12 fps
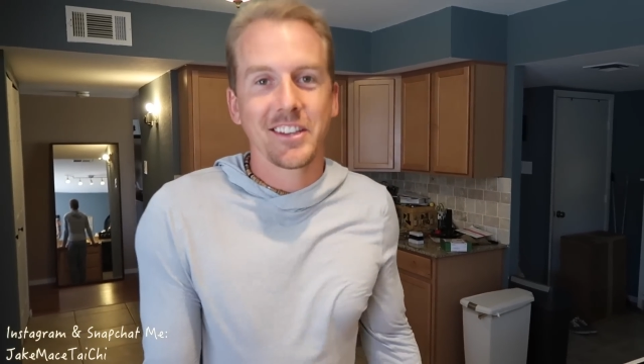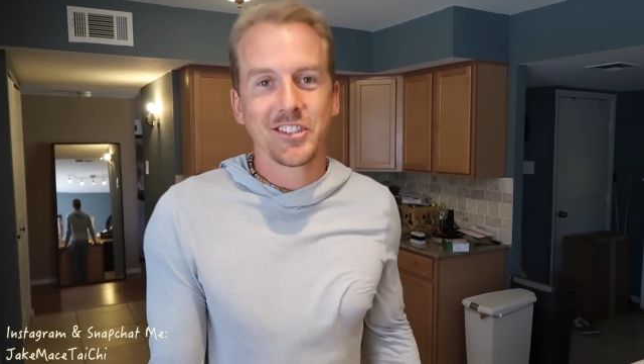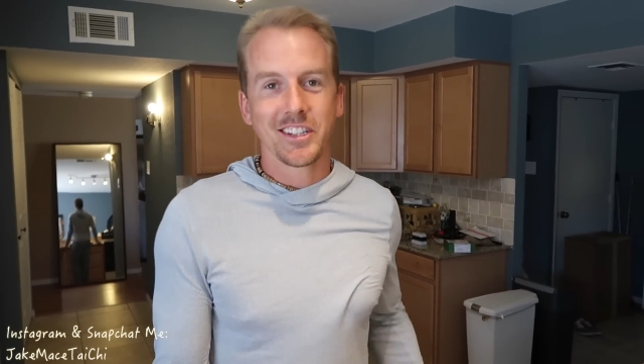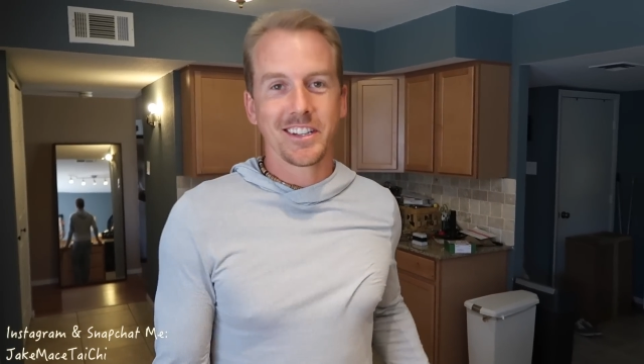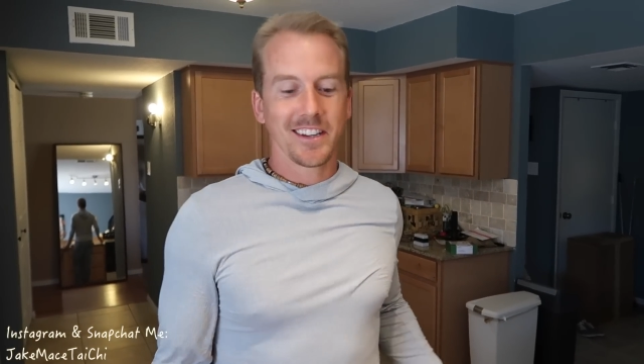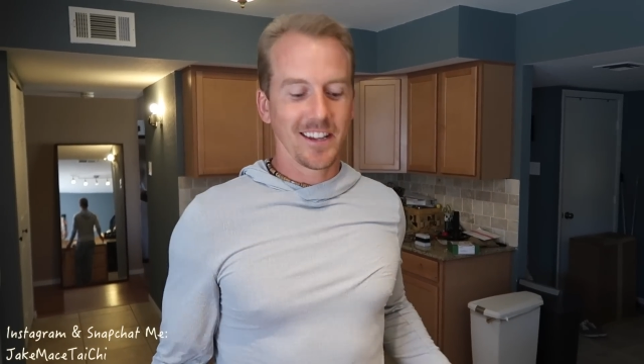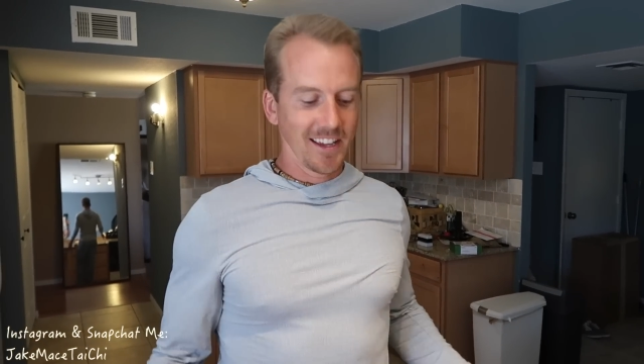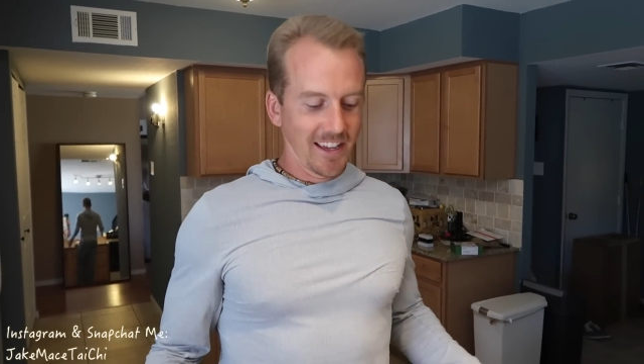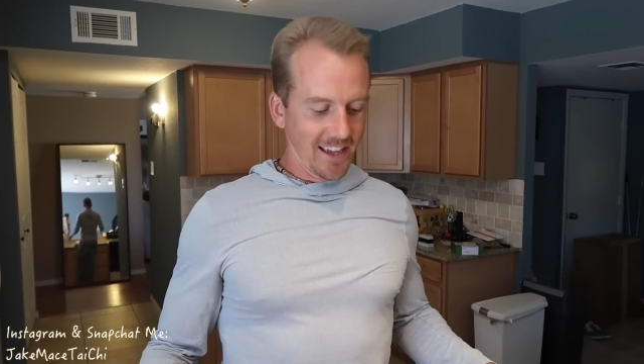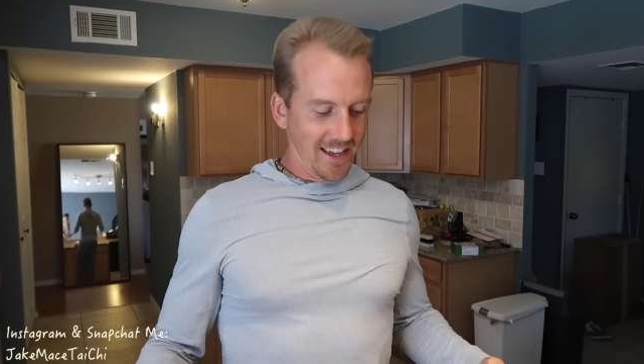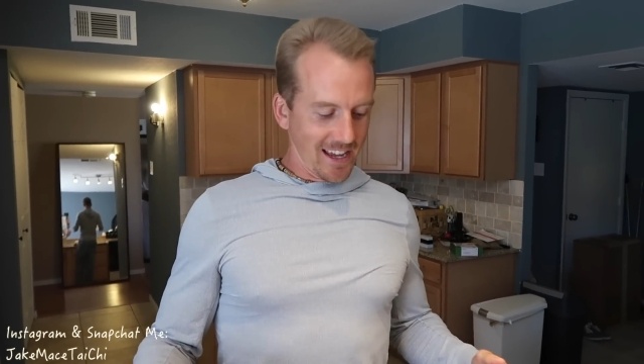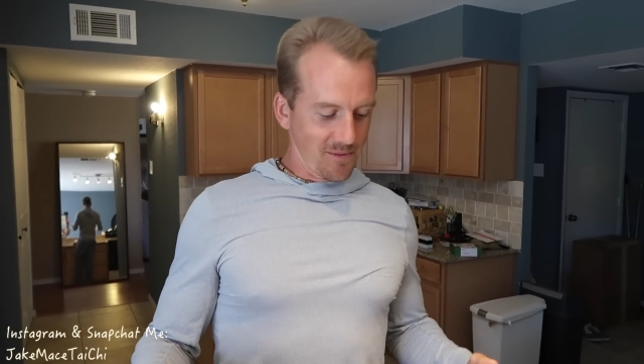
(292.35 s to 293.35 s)
kitchen,
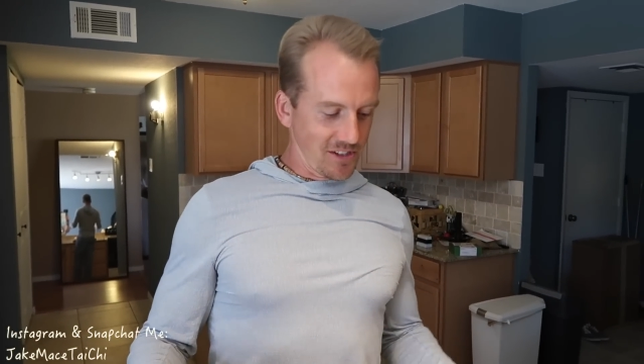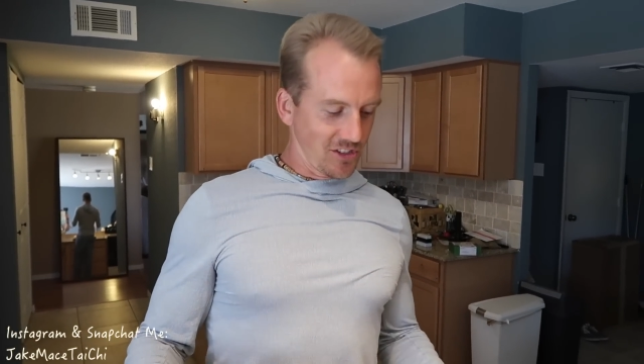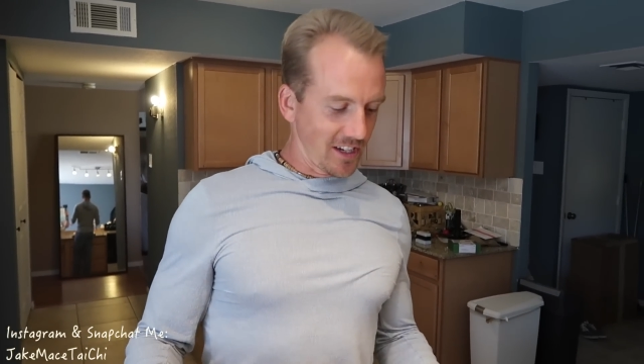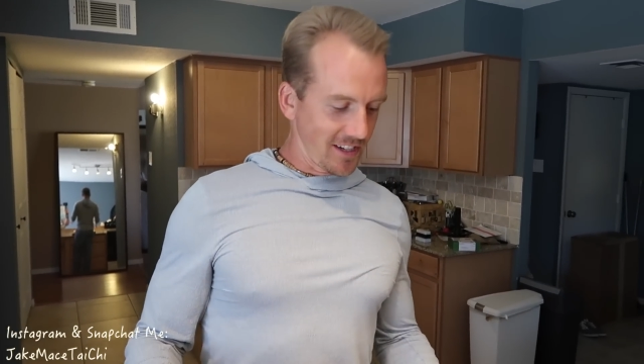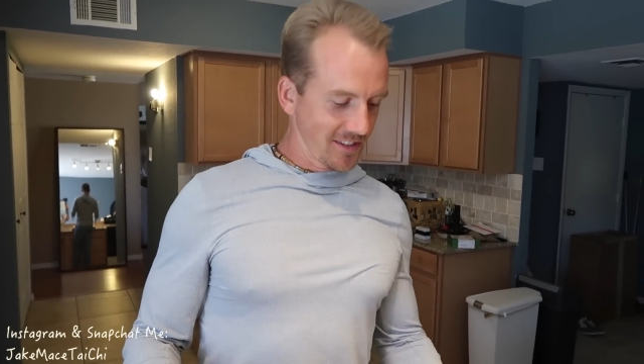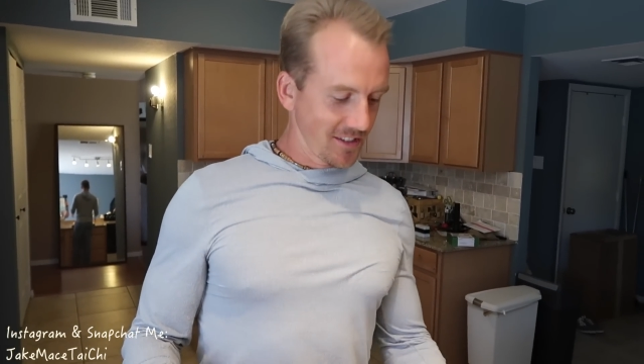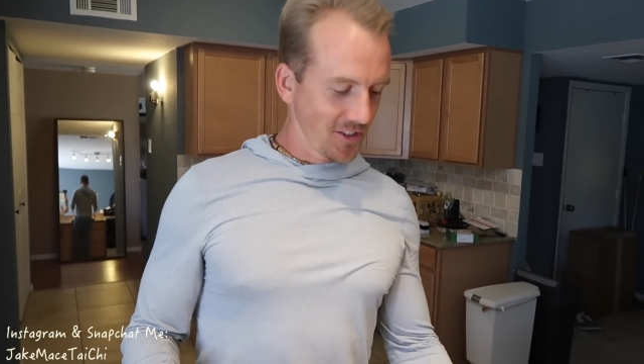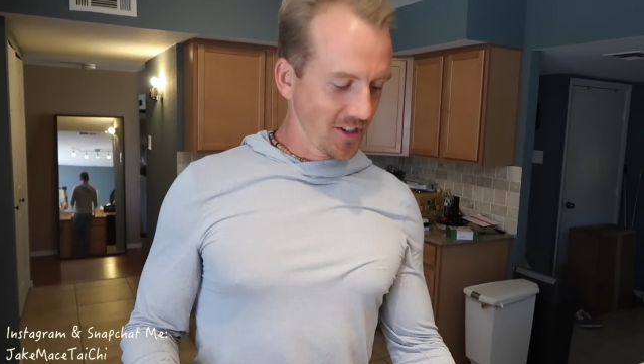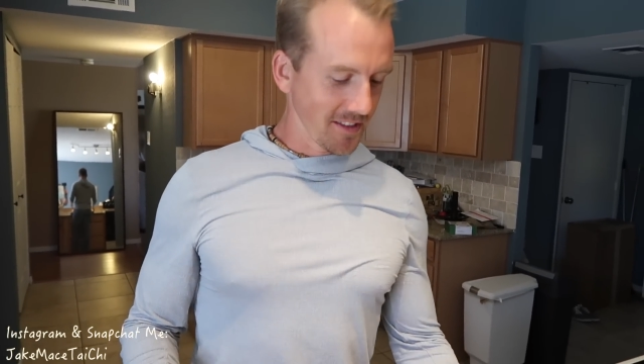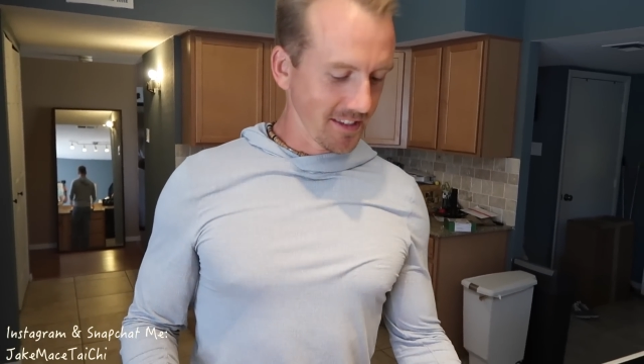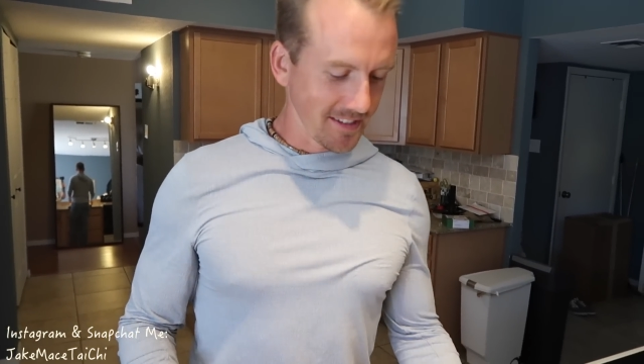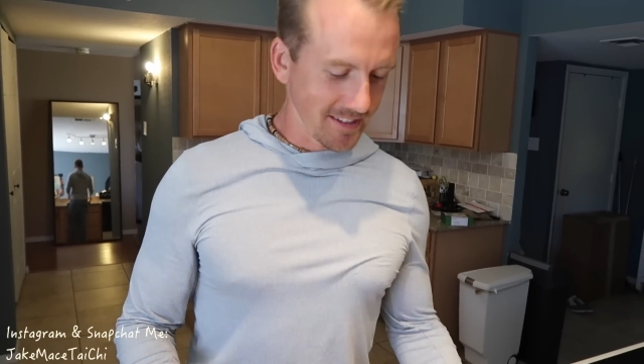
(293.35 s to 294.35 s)
and we just
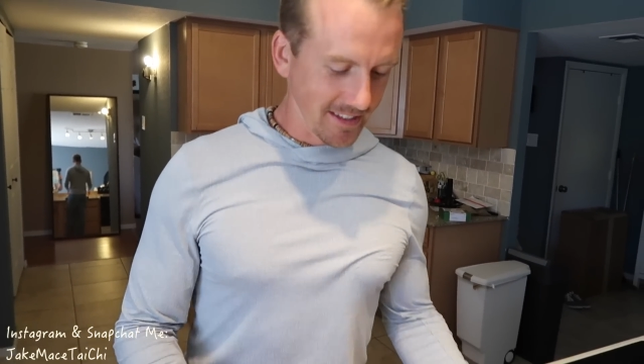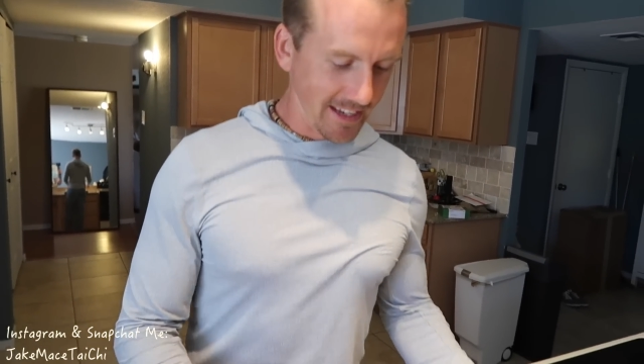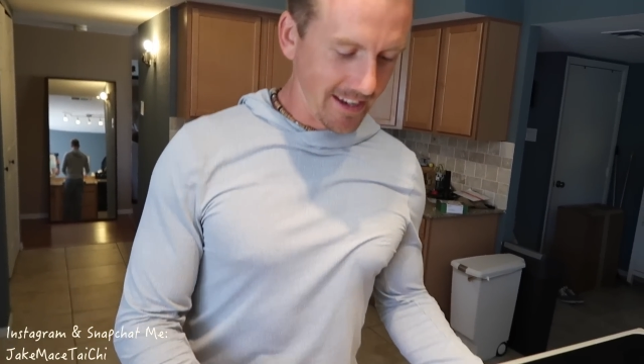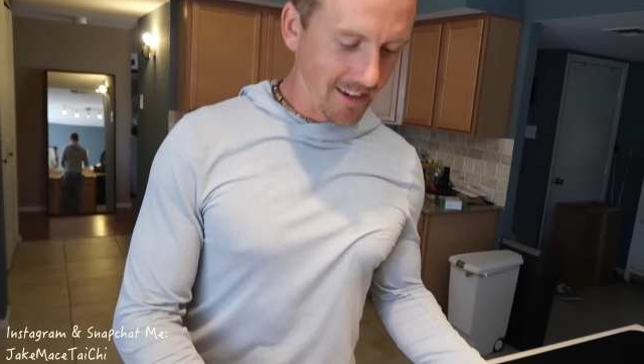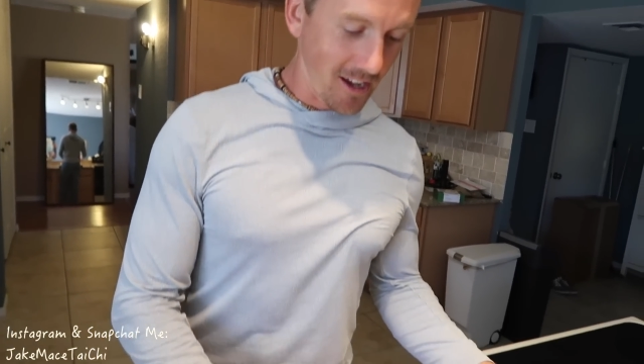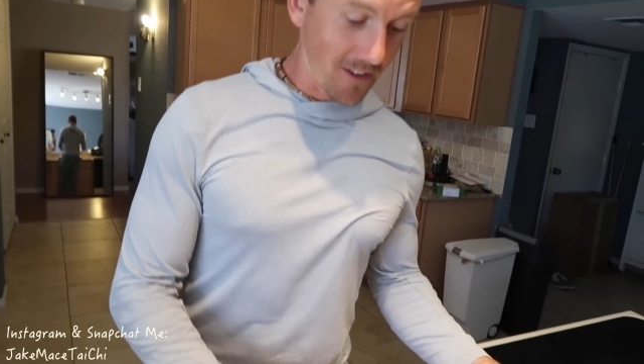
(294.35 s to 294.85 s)
took the skin